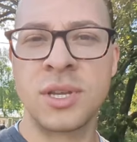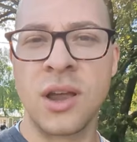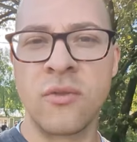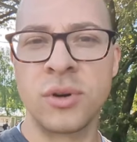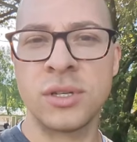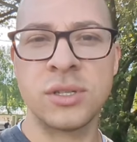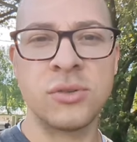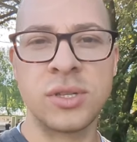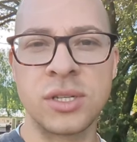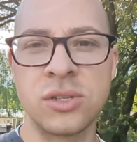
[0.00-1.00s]
that everyone is
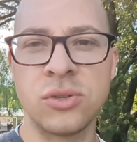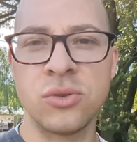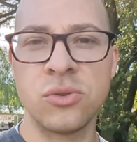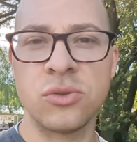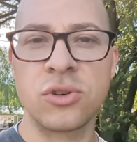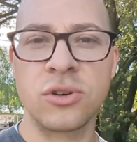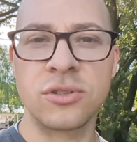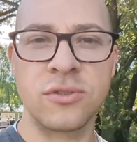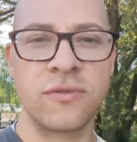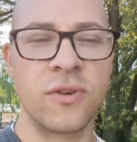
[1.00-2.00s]
using to charge
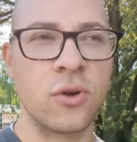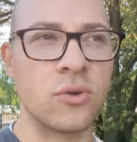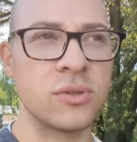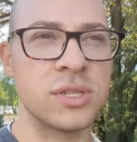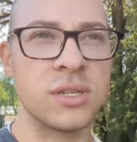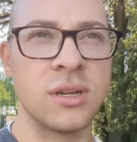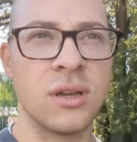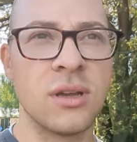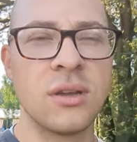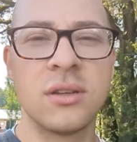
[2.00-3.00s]
their phones and
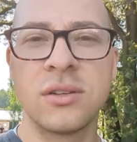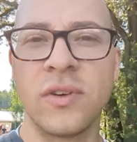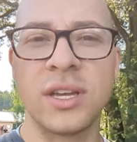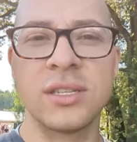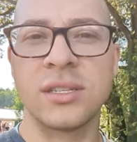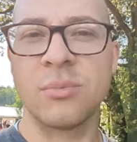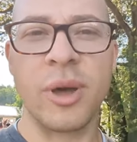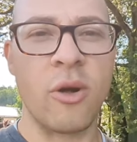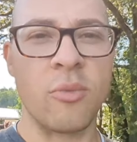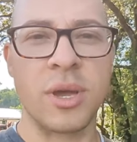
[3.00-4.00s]
devices and
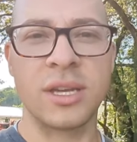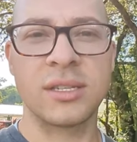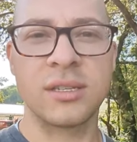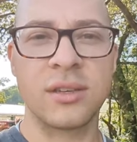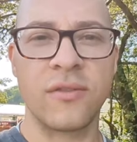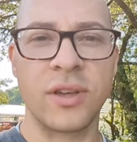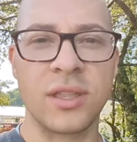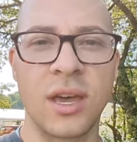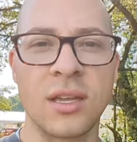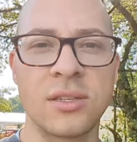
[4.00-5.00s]
power banks and stuff like that.